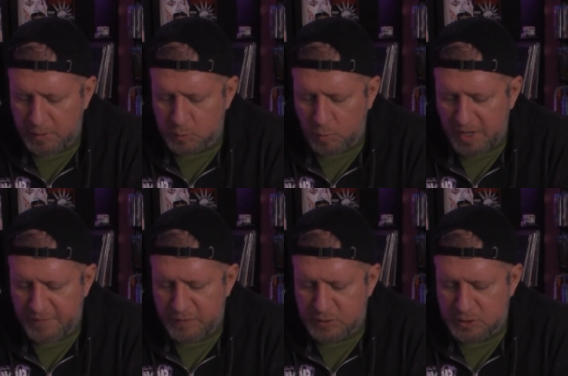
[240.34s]
his
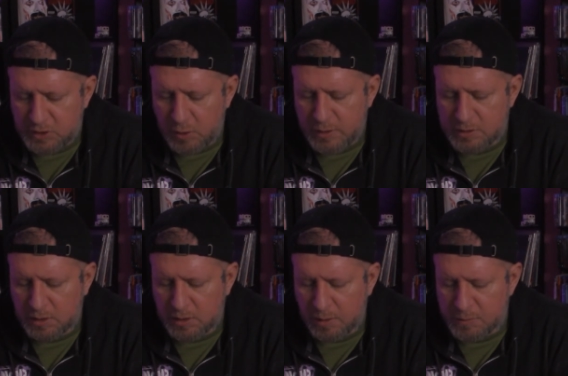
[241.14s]
wife slowly
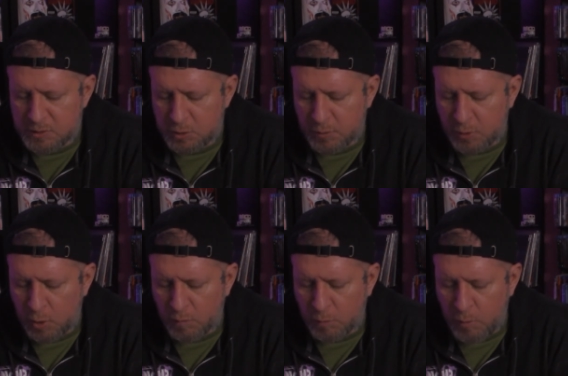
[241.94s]
succumbs to an
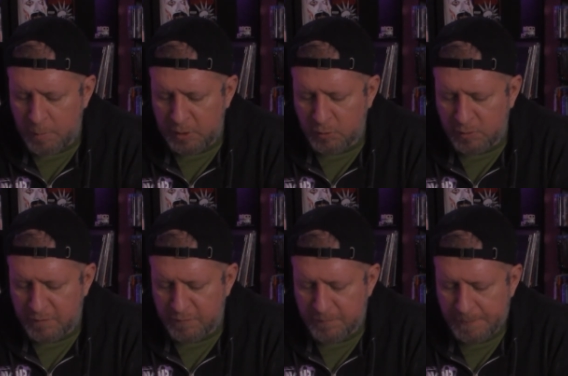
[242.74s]
overwhelming
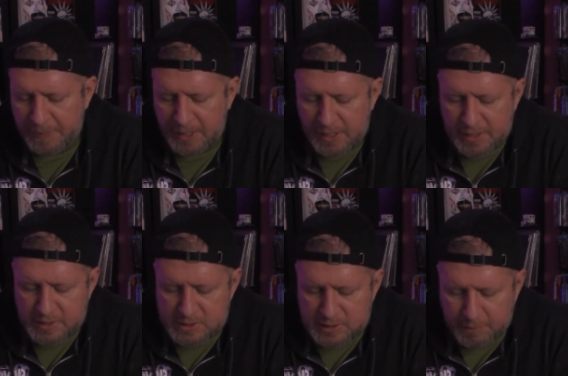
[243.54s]
grief.
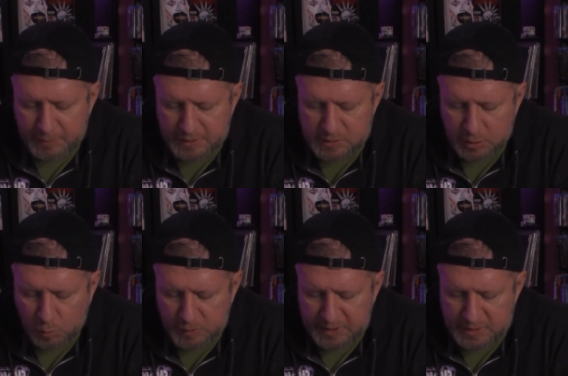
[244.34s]
Siblings
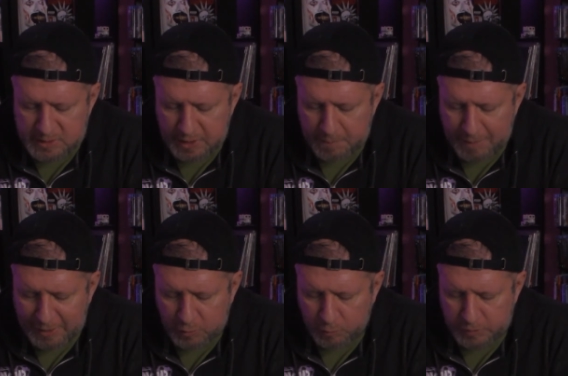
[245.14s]
Louise and
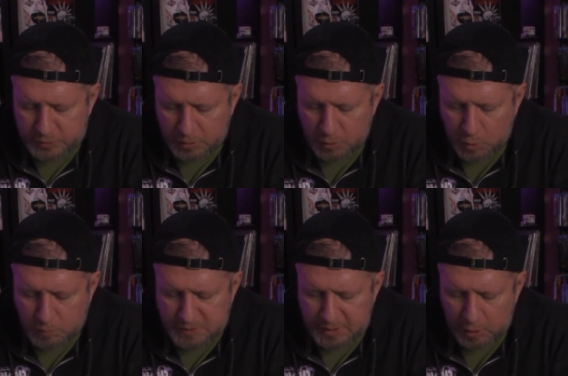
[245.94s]
Michael return
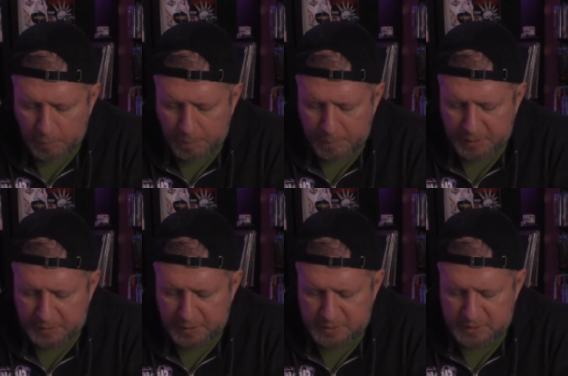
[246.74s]
home to help, but
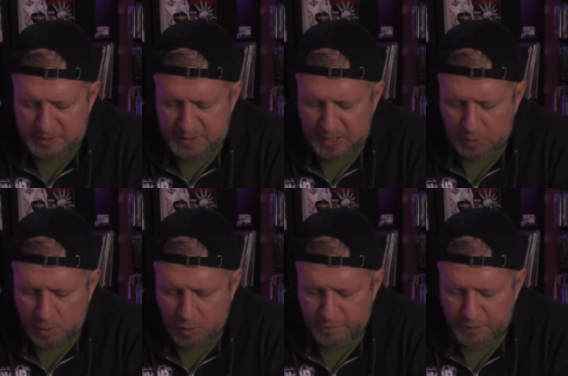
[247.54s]
it doesn't take
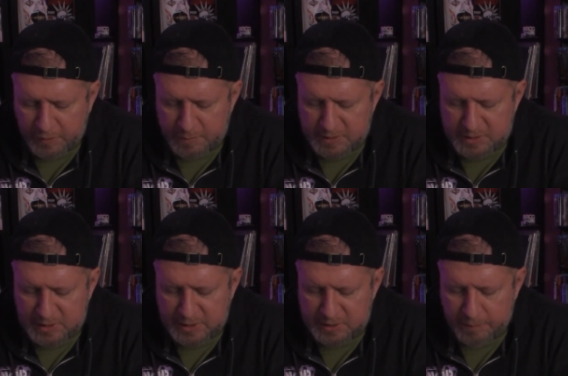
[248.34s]
long for them to
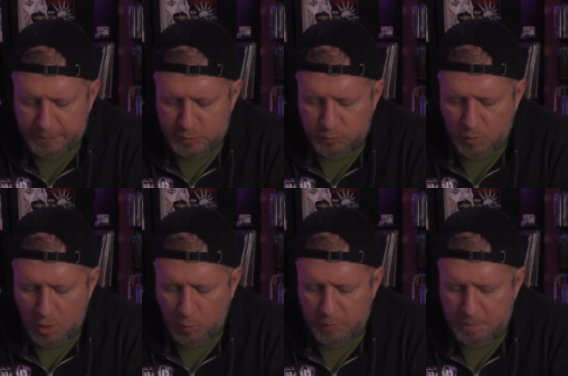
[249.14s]
see that something's
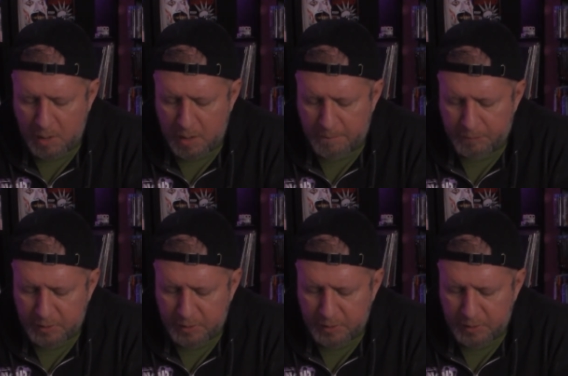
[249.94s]
wrong with mom.